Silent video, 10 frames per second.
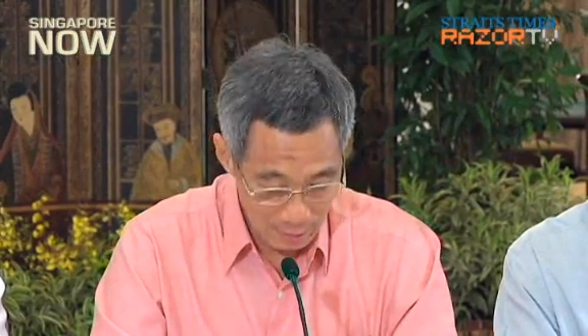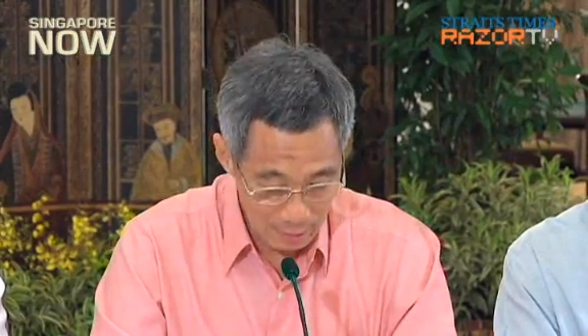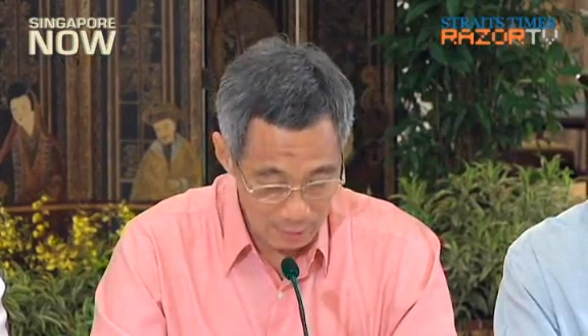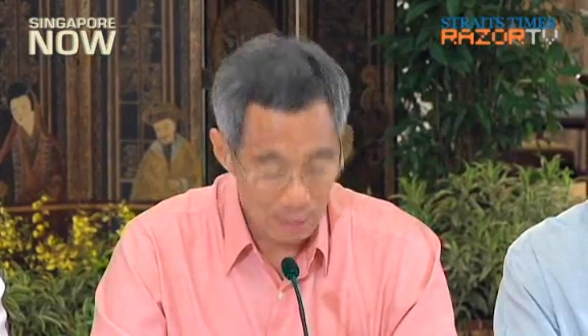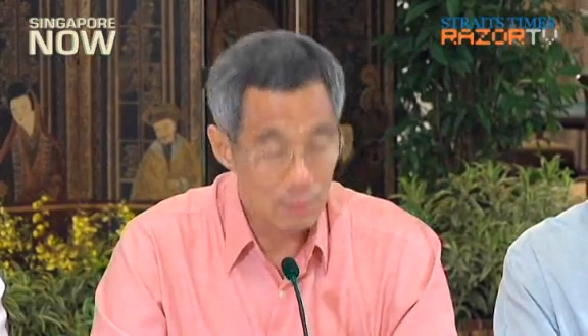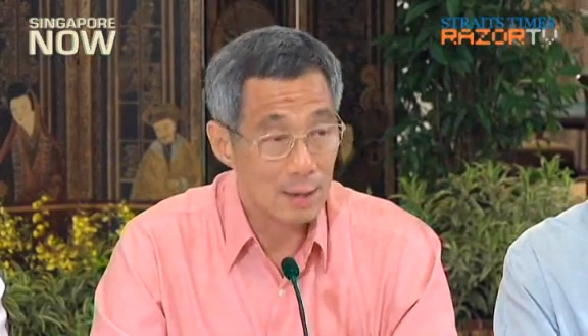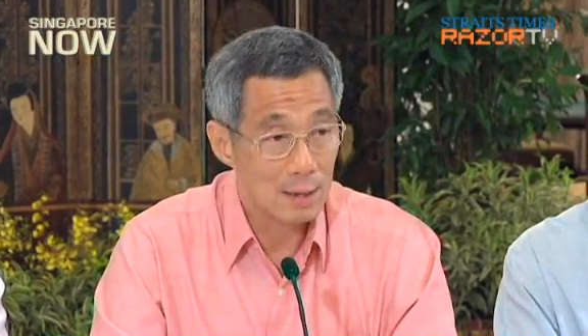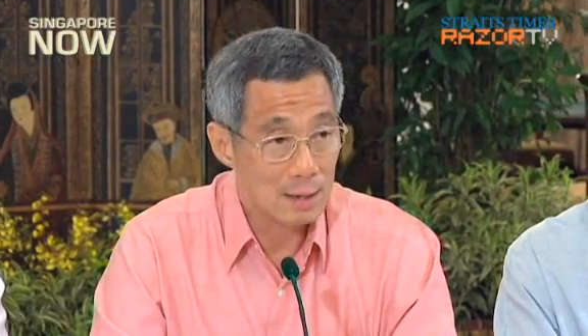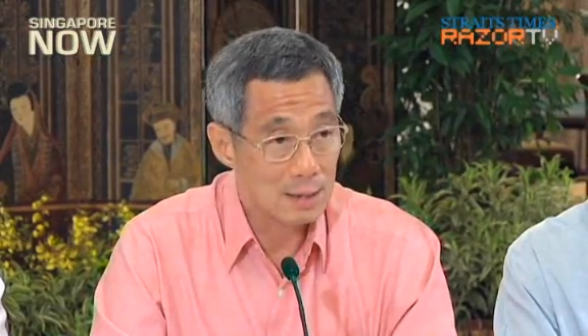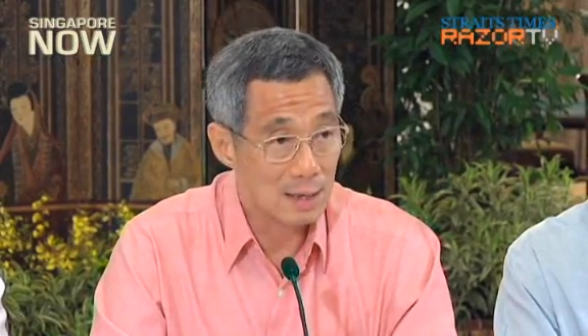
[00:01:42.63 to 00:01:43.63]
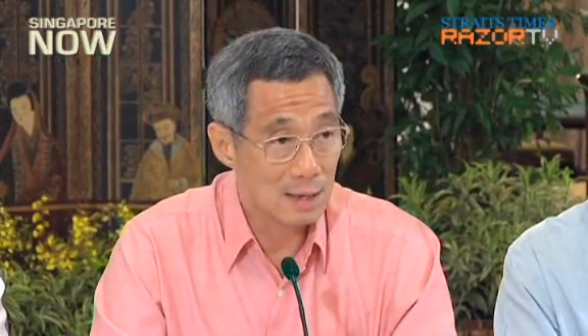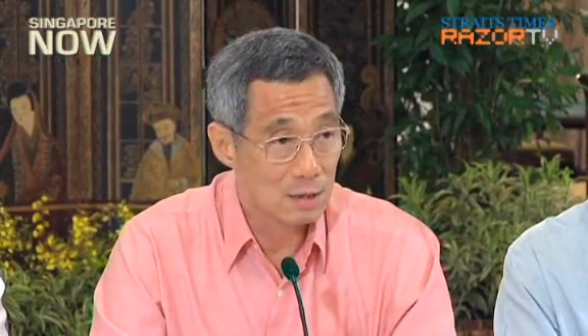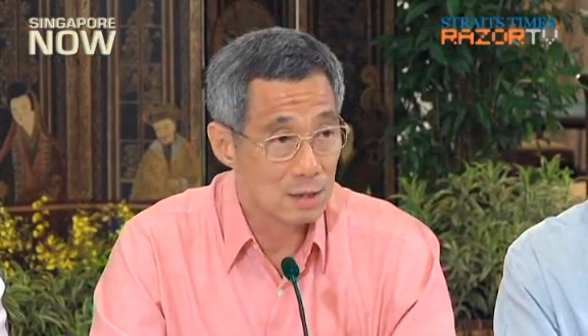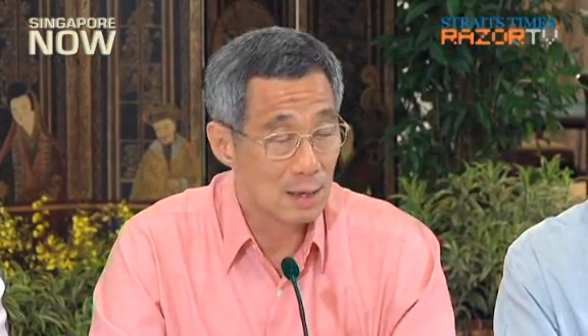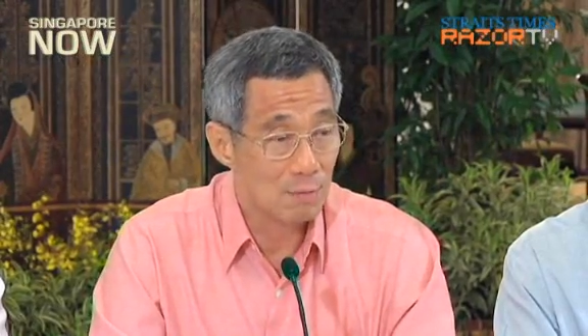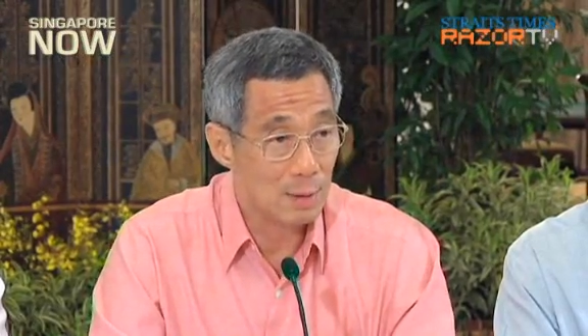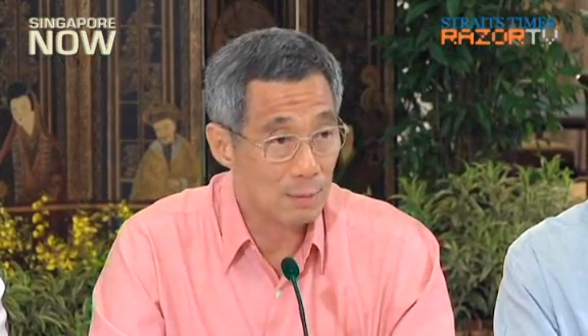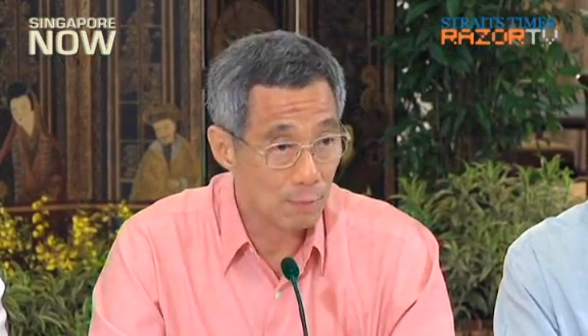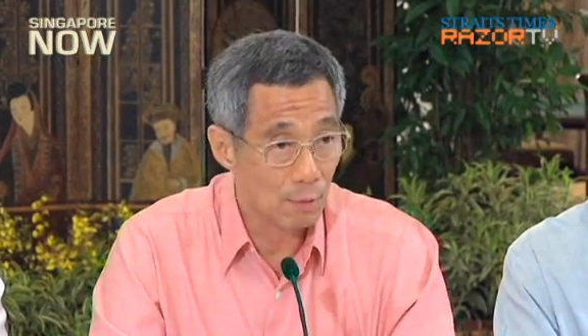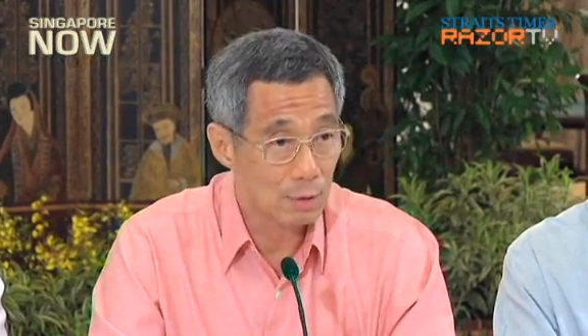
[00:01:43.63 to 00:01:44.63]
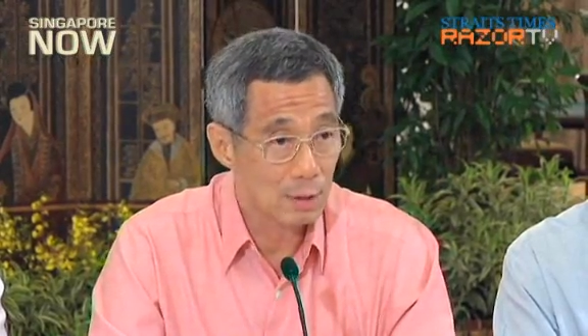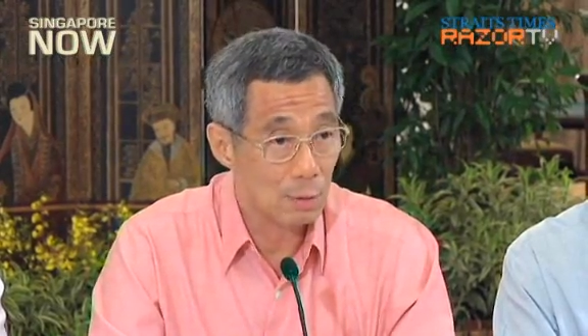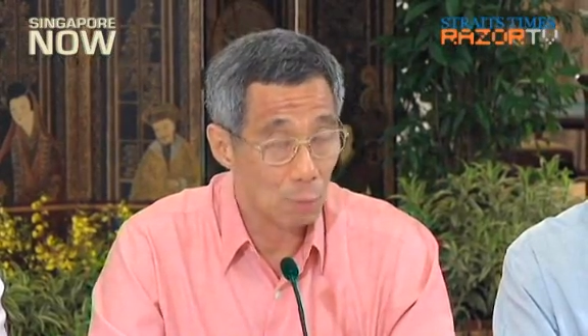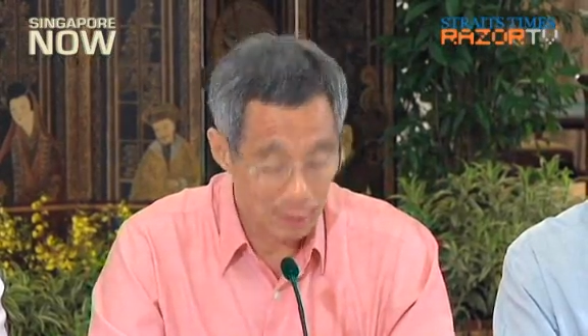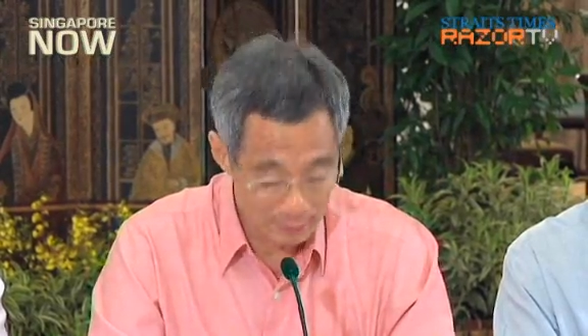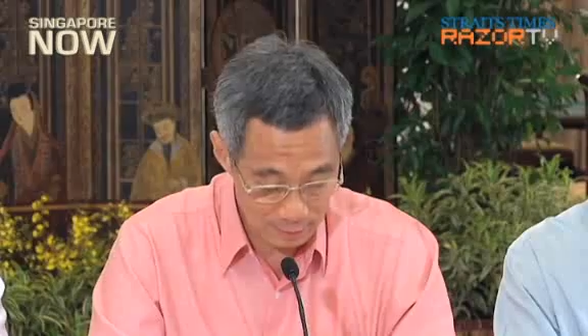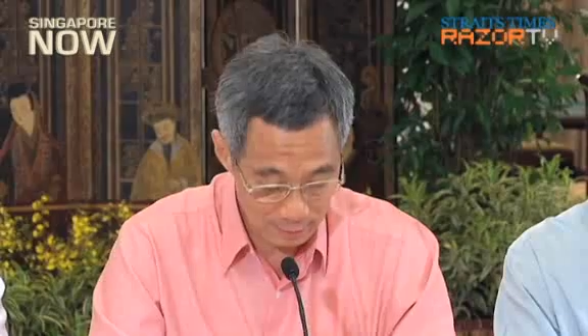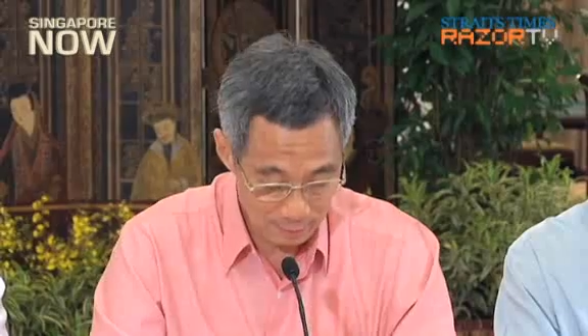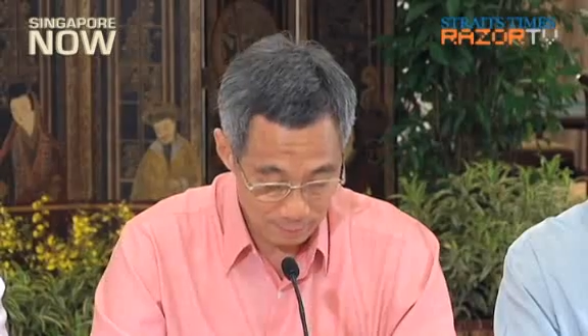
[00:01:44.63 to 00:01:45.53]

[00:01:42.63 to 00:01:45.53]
And now that these elections have been fought and won,